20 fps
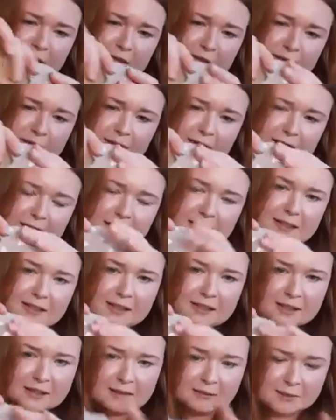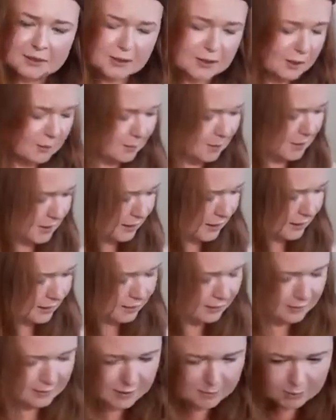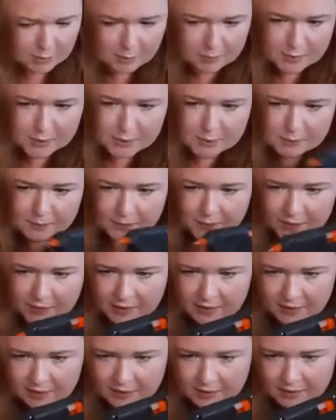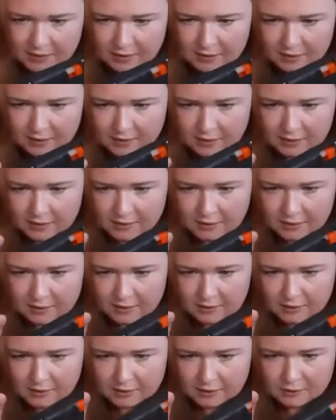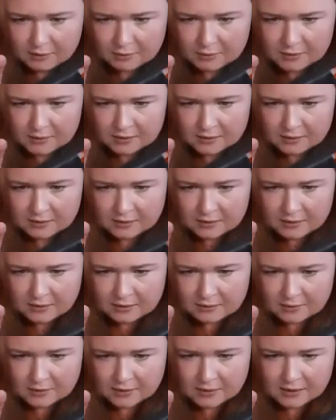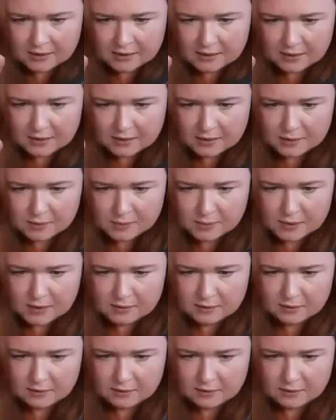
Right, I'm just putting together. Let's pop some glue down the side as well.